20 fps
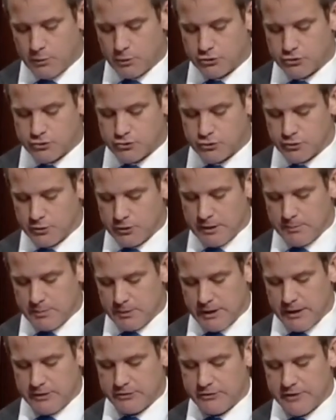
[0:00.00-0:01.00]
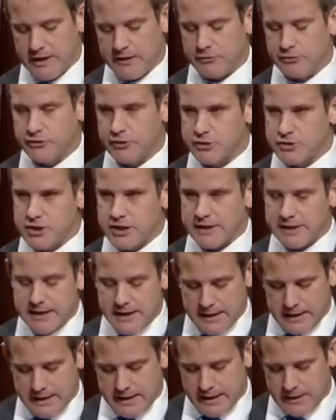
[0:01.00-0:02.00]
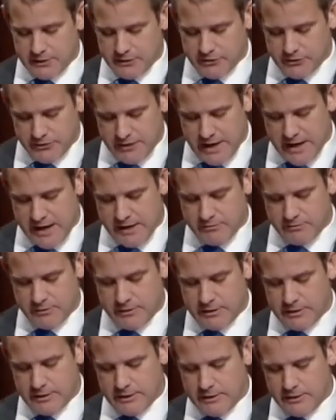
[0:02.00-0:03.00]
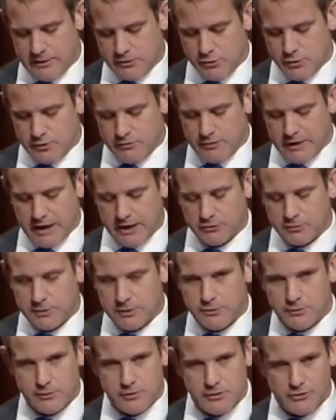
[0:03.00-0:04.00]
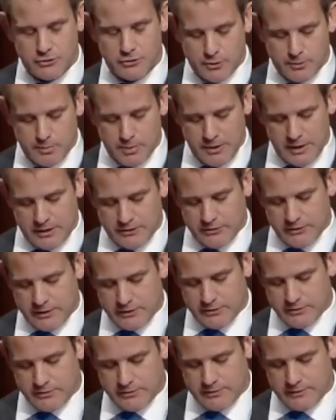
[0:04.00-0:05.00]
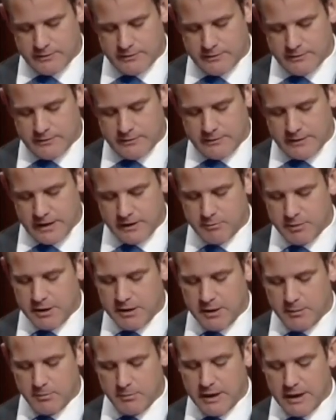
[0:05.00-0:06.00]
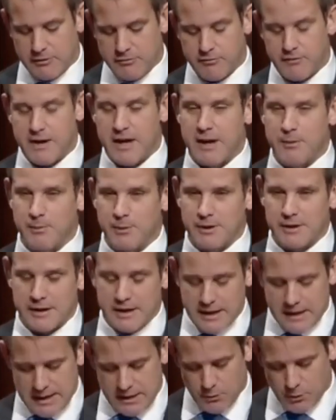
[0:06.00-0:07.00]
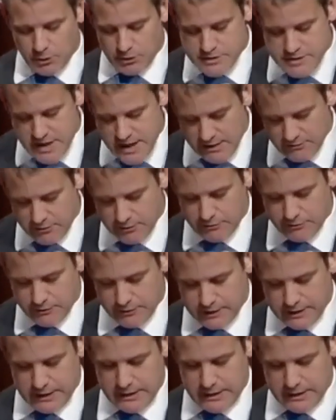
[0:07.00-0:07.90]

I was truly blessed to have such a dedicated staff to advise me through this whole process. They've become like family, and I will never